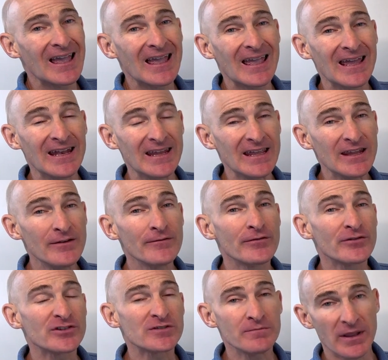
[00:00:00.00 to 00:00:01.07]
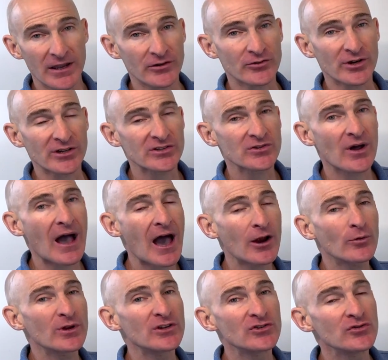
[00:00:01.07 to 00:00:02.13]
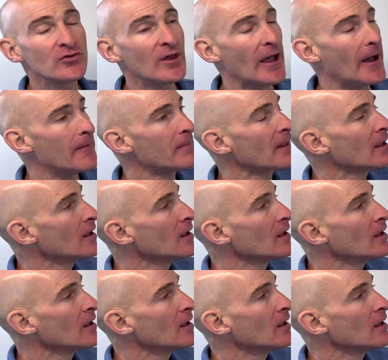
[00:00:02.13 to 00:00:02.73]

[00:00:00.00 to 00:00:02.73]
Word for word: an inverse matrix. So how do we do that?